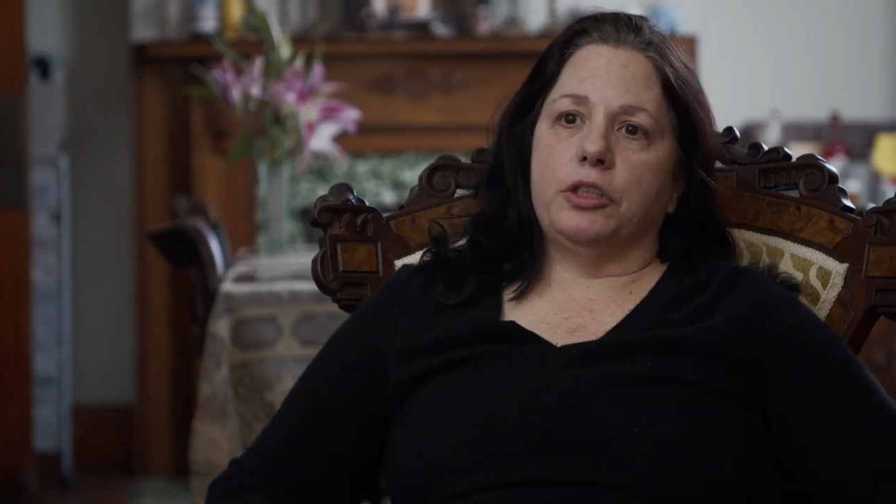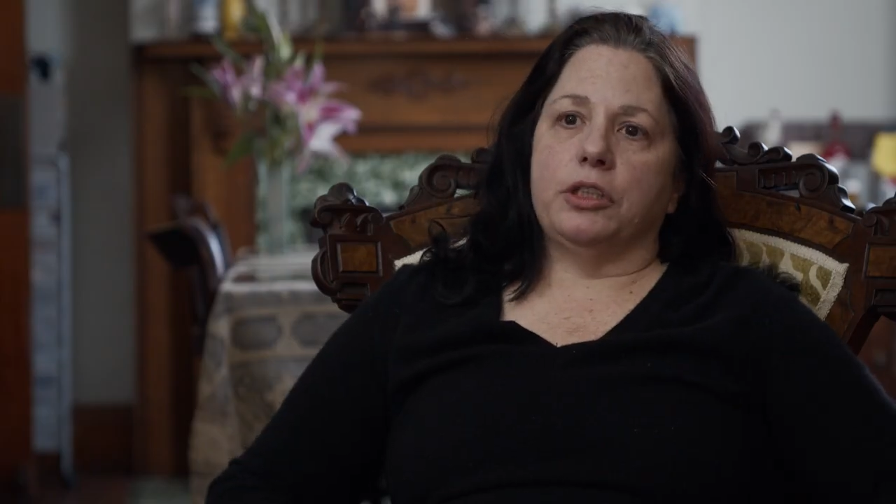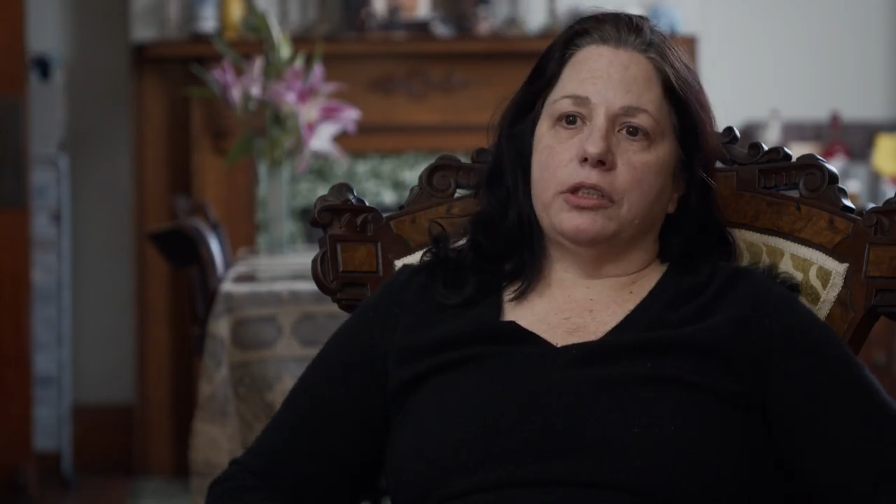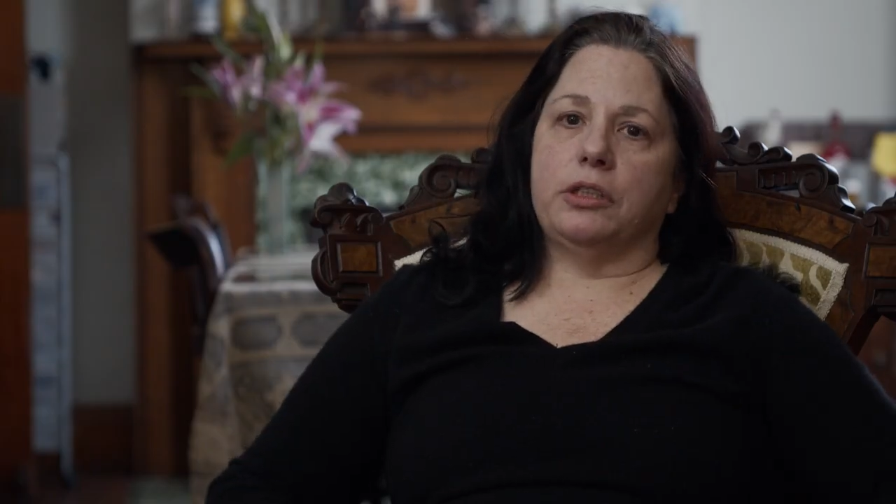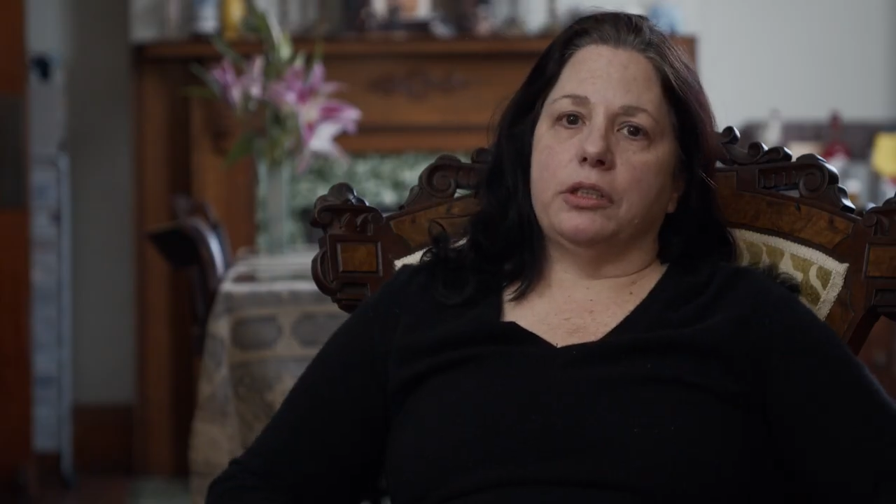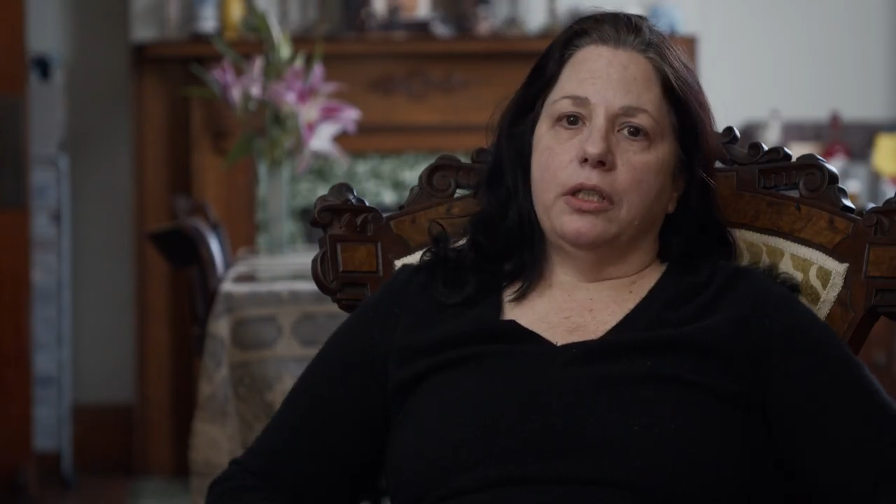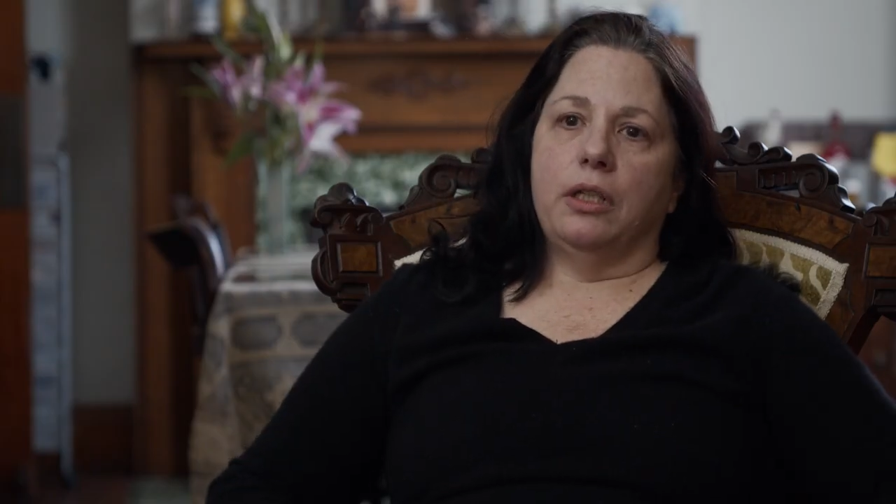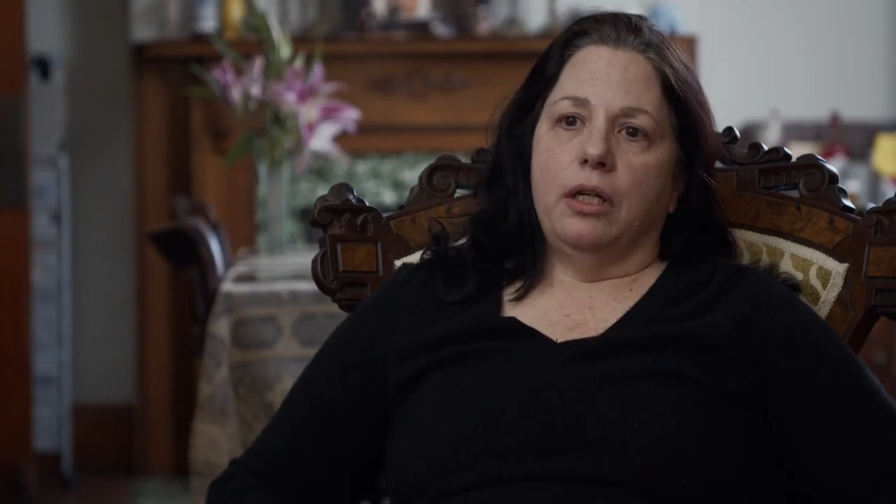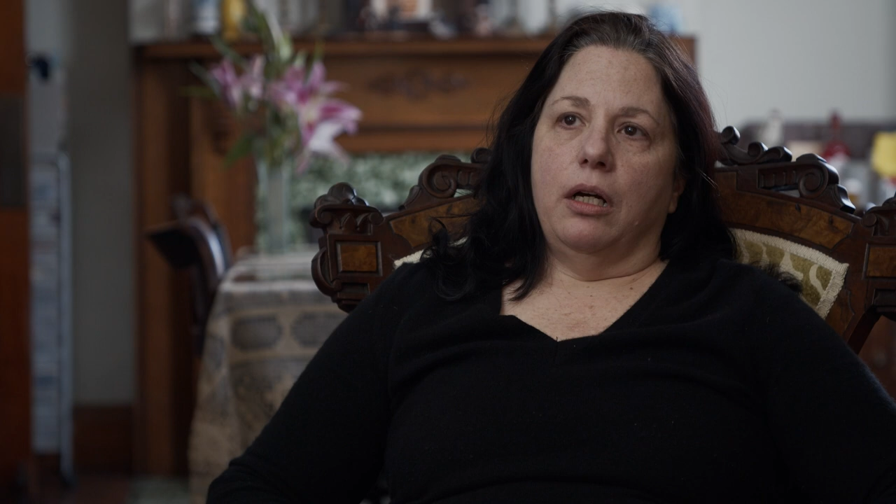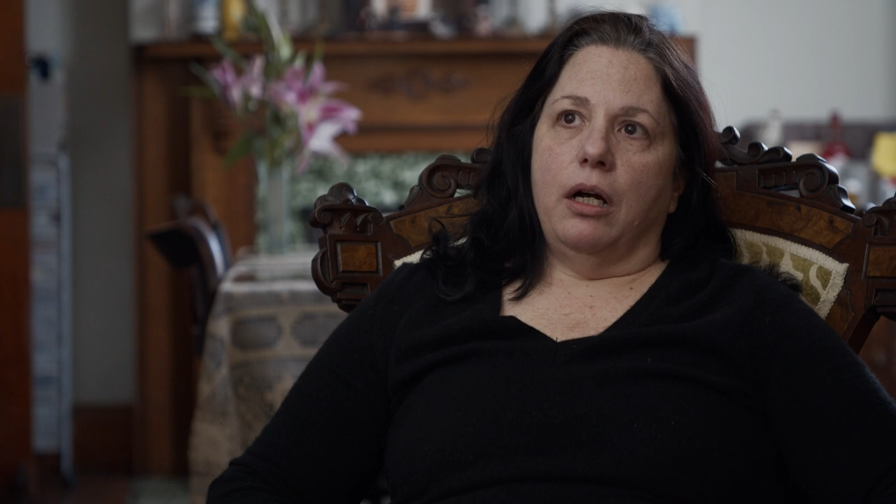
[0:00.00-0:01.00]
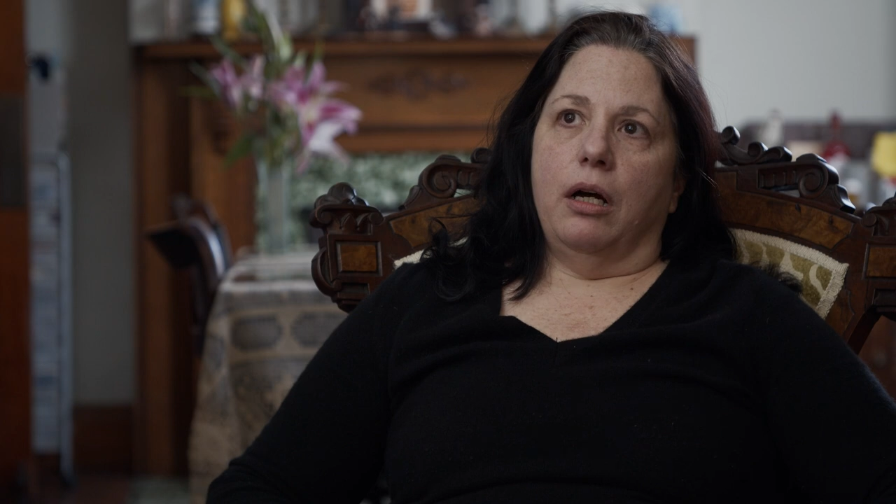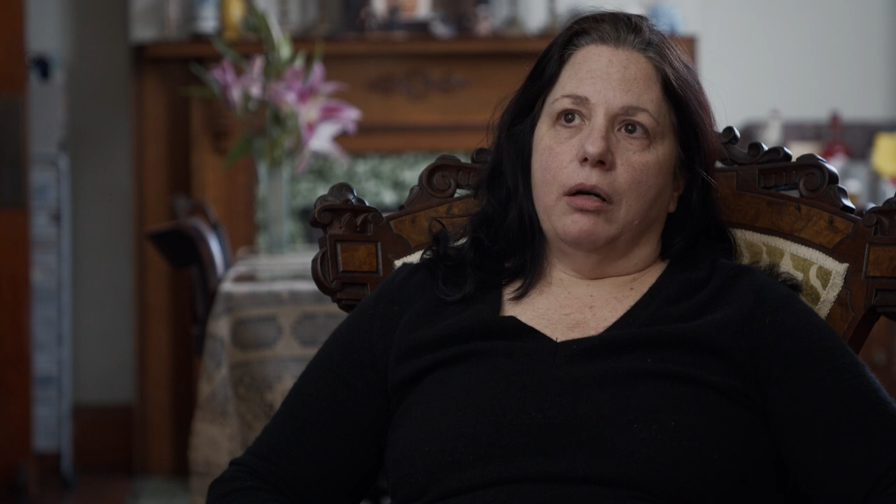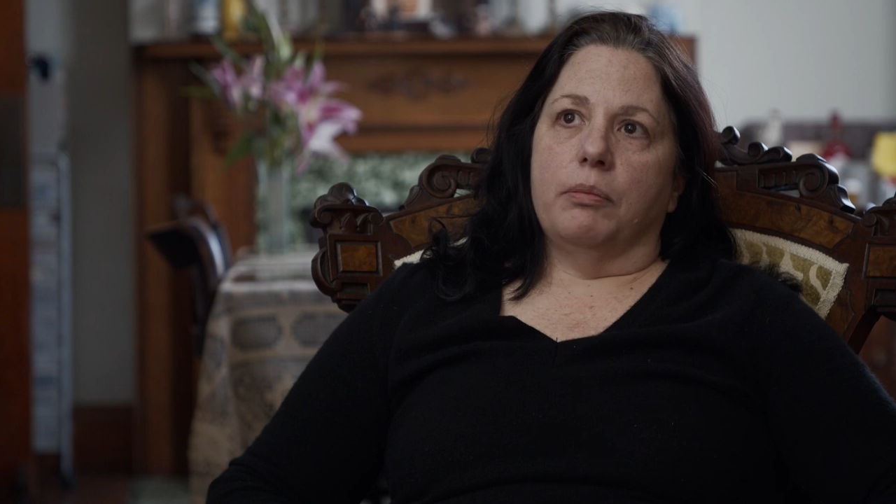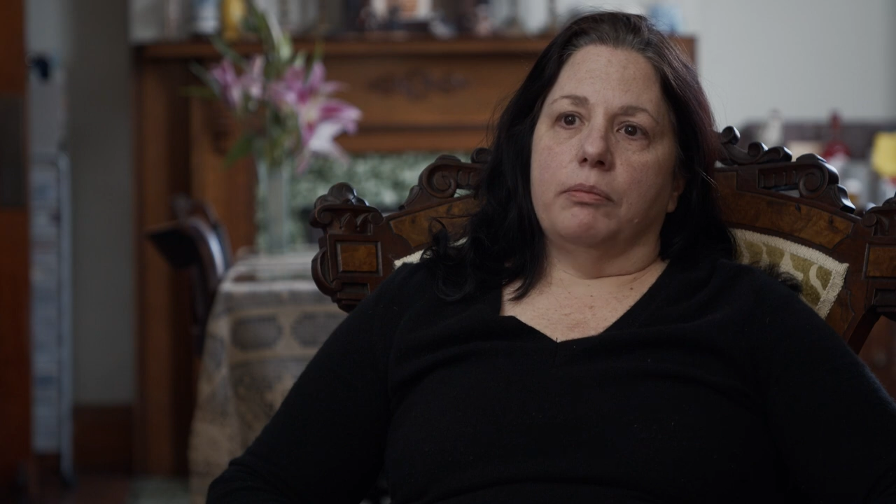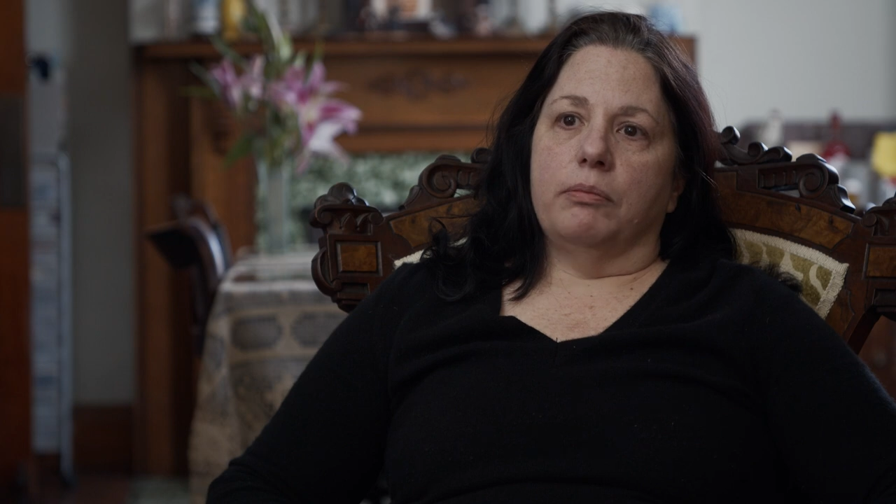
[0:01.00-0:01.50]
just
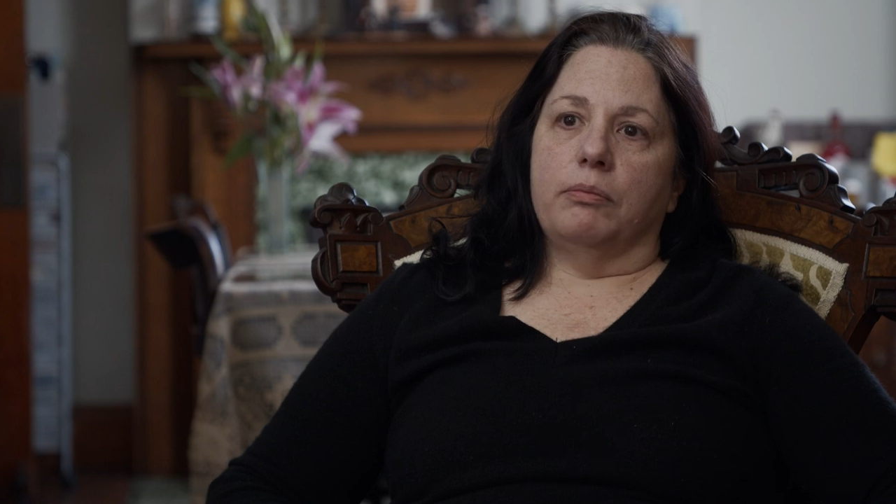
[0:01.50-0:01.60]
um,